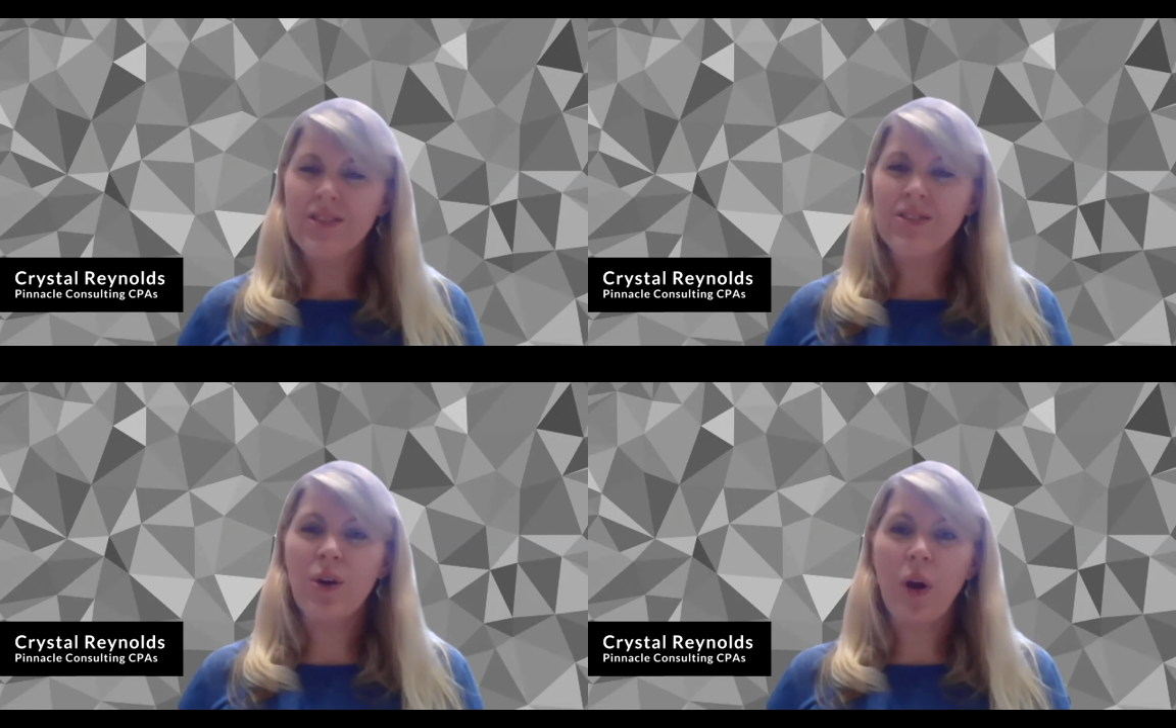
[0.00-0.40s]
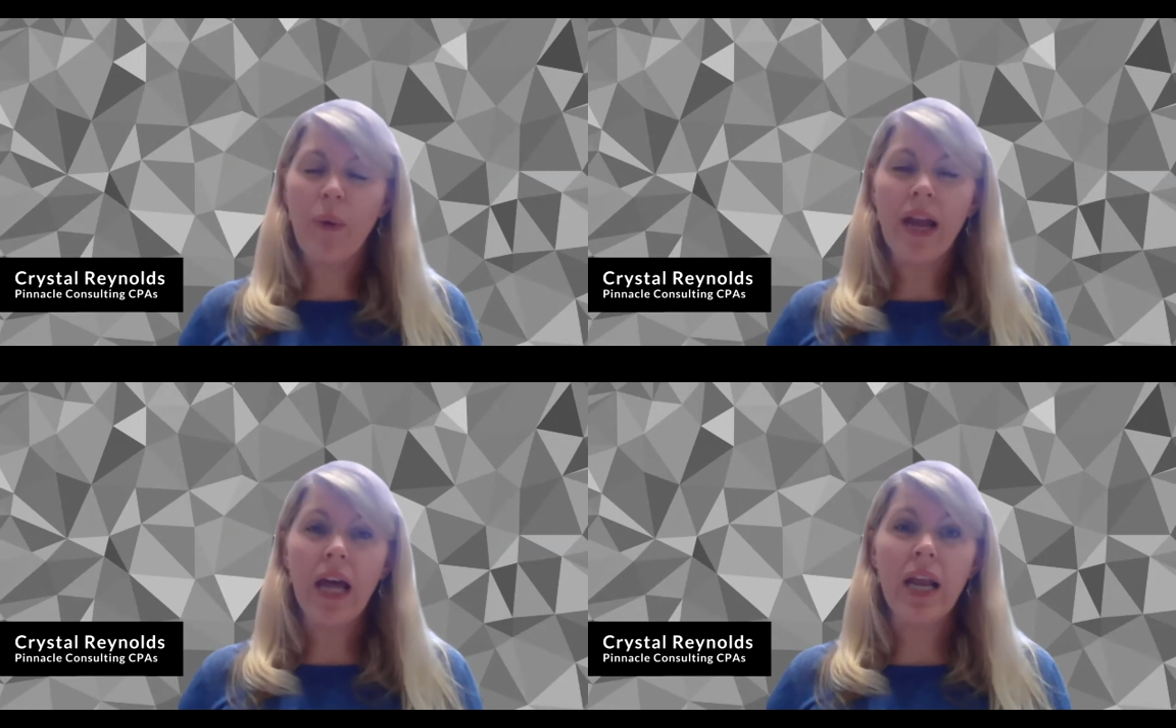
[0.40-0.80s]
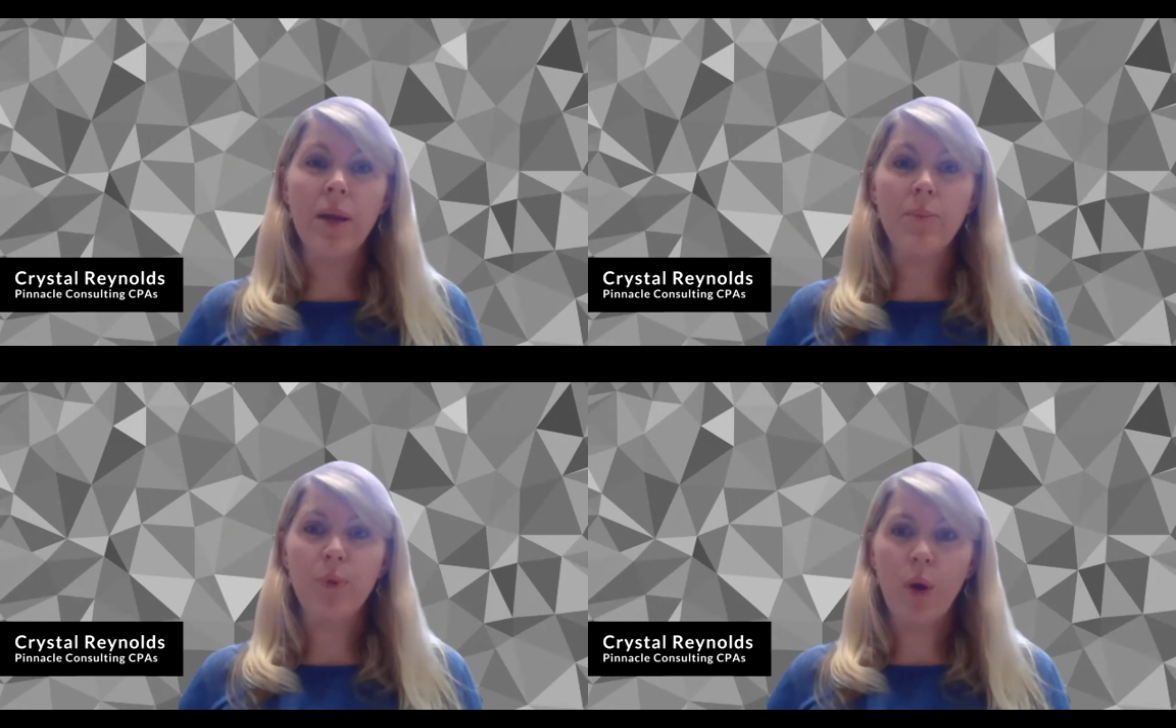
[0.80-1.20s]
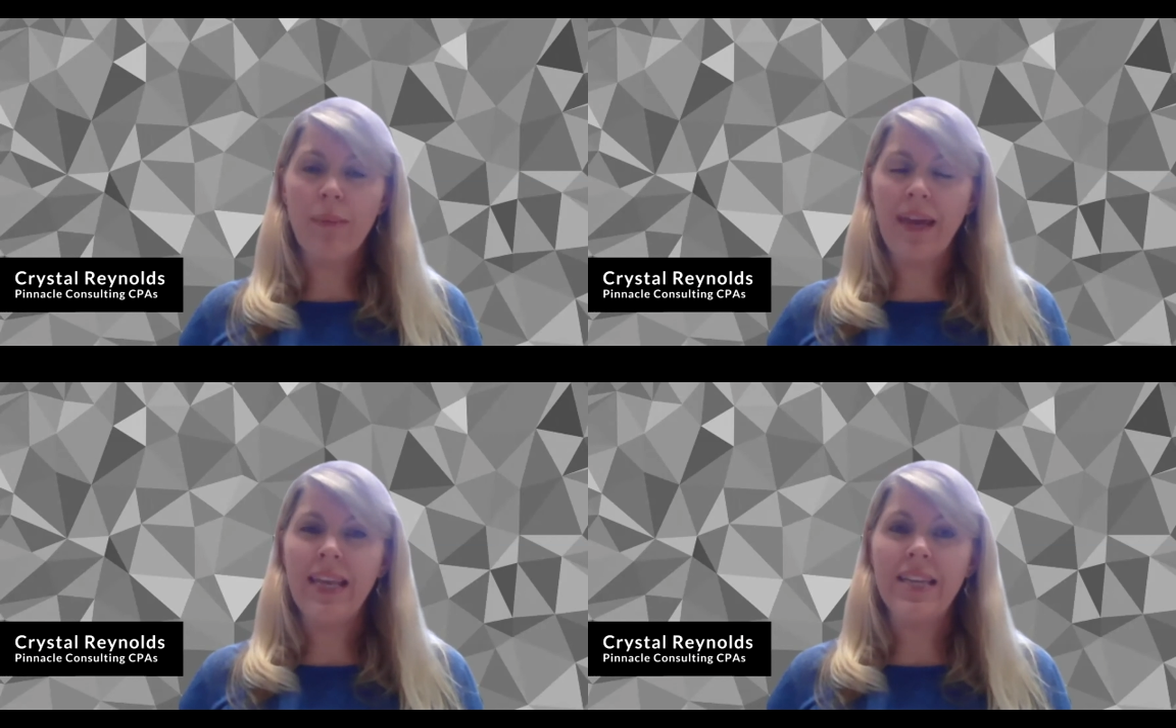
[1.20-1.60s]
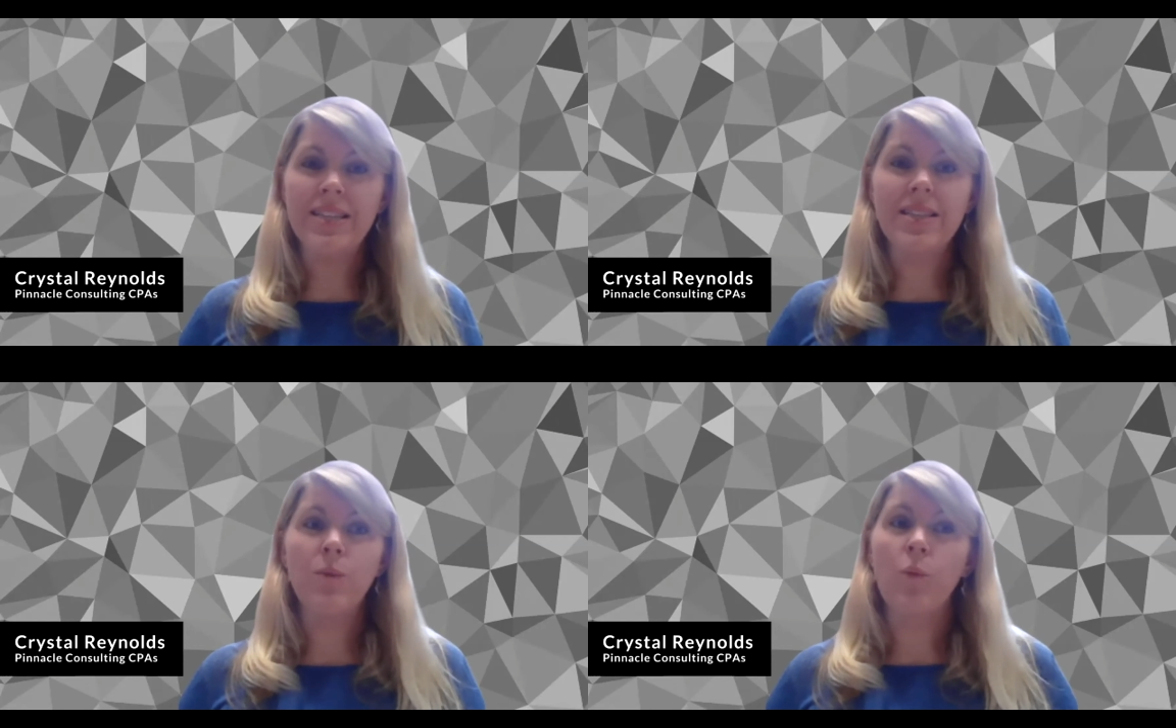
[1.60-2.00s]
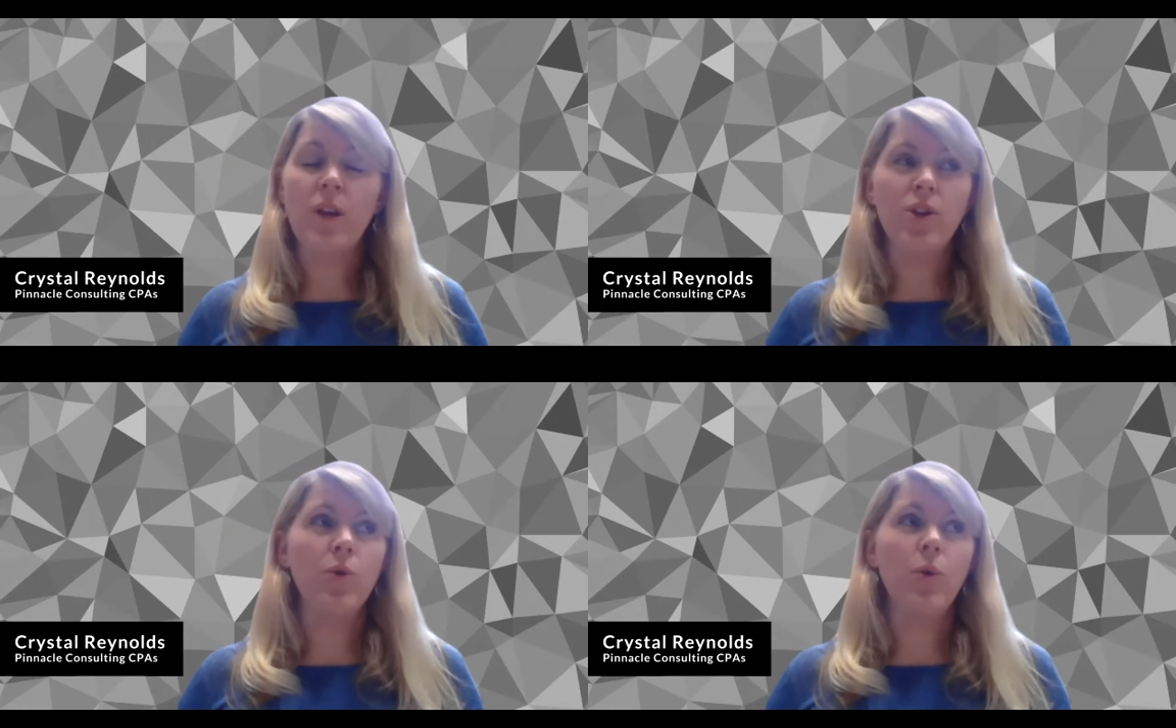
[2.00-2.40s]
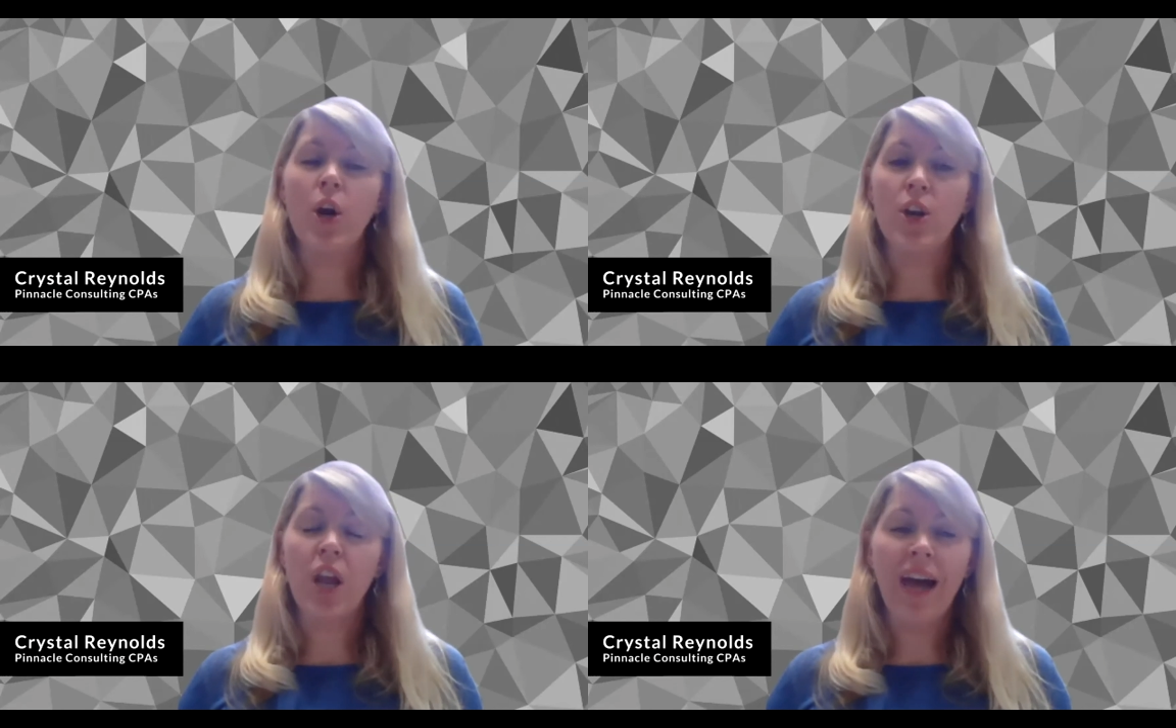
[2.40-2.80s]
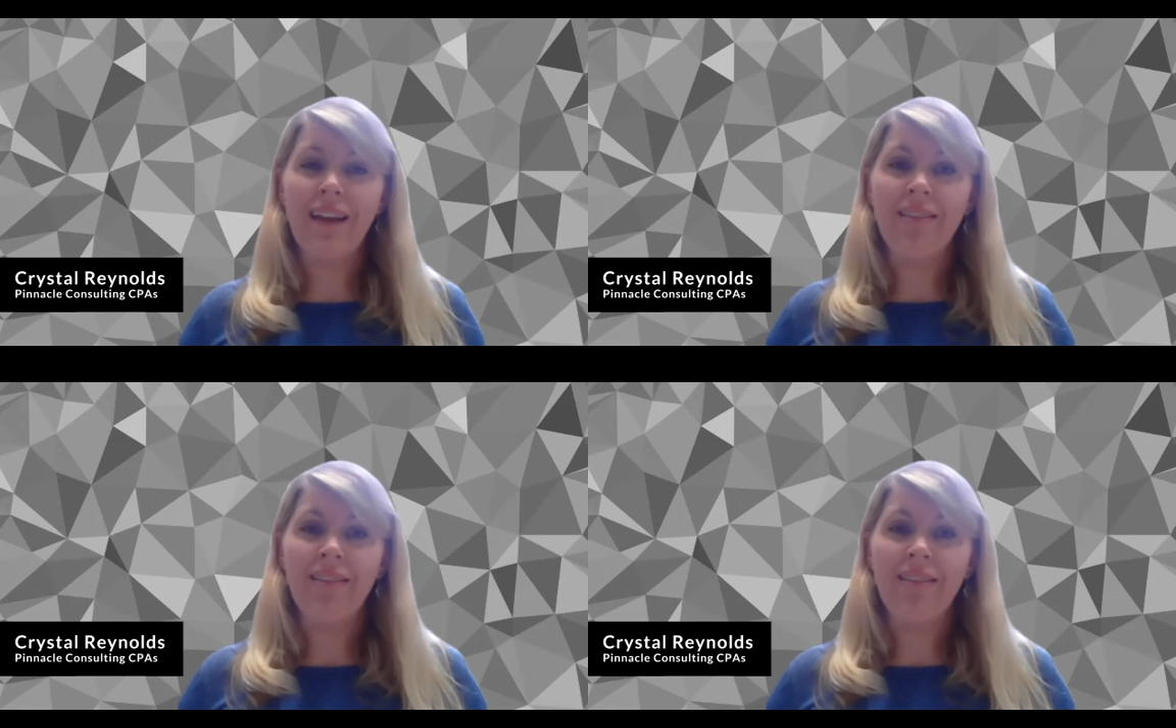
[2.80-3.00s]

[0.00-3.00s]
So going on unemployment, when you are not